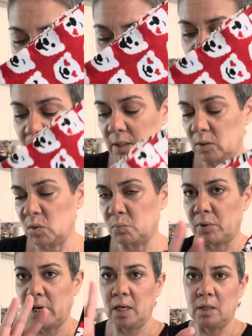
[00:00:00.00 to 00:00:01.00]
They had the
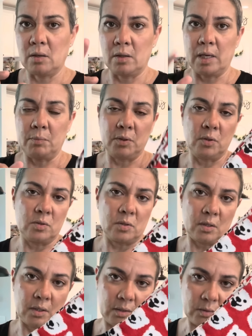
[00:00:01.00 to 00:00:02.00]
Sprite and all that, but you
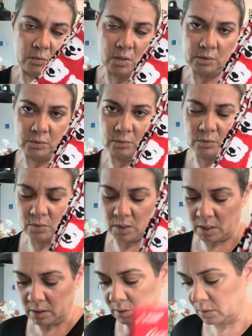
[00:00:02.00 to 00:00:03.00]
saw them in the walkthrough, so I
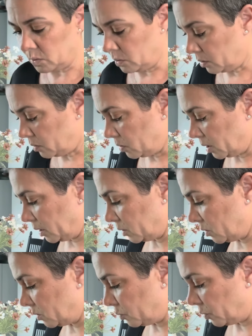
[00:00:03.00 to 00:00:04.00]
got the Coca-Cola because
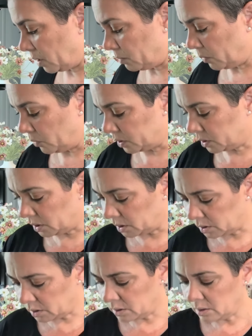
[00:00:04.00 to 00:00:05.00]
those were on my wish
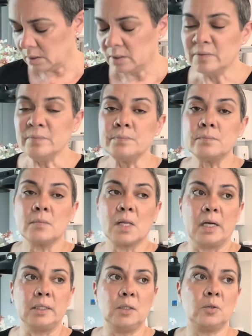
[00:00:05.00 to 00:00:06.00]
list.
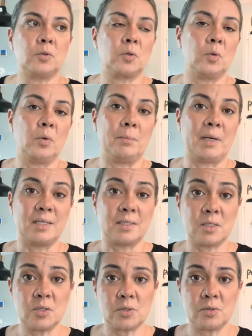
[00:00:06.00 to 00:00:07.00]
I need to throw away my
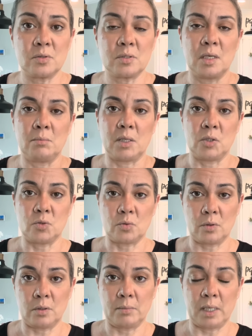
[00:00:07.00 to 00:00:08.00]
scissors and my
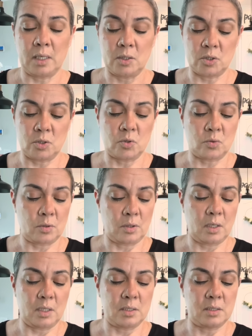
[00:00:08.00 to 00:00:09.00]
drawer, my kitchen drawer,
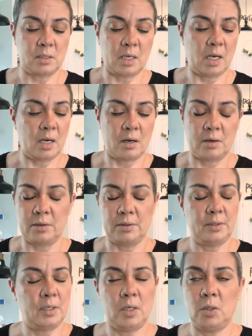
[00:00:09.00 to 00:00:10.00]
because they are
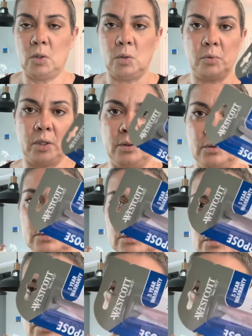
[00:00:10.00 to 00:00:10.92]
no bueno.